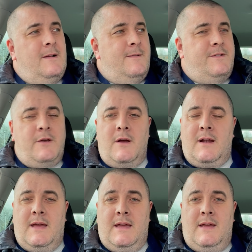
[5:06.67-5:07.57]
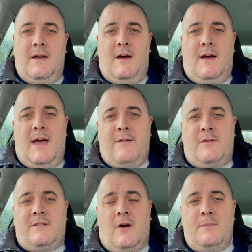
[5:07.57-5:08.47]
Certainly, uh, every
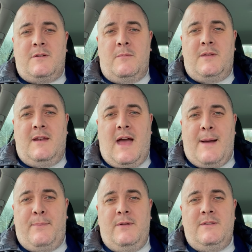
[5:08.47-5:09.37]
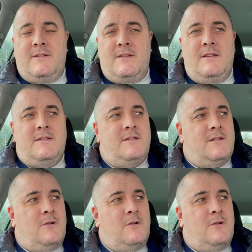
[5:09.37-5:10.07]
time something happens that's